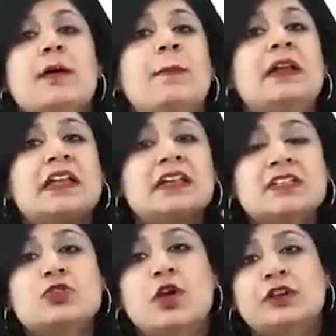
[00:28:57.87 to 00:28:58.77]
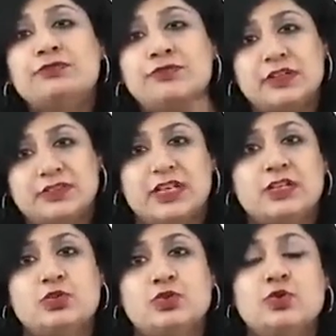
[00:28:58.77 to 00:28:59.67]
but it is not the first
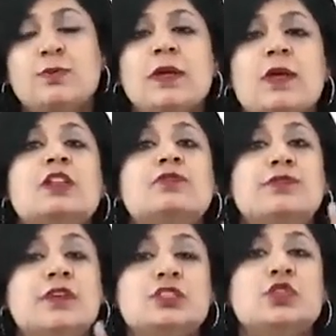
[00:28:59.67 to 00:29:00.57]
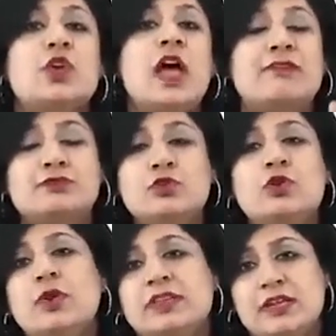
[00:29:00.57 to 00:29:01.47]
thing to do because first you have to
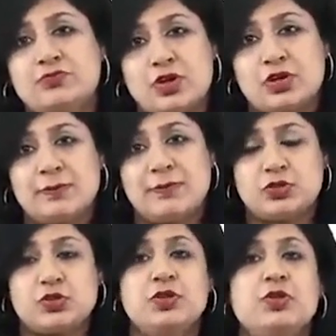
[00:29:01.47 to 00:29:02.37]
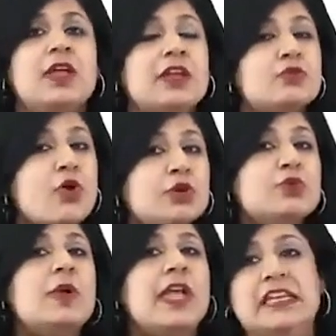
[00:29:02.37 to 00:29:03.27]
lower the intraocular pressure. You cannot
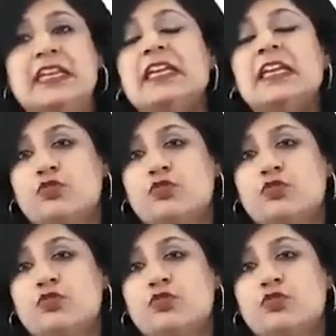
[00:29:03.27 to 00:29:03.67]
do any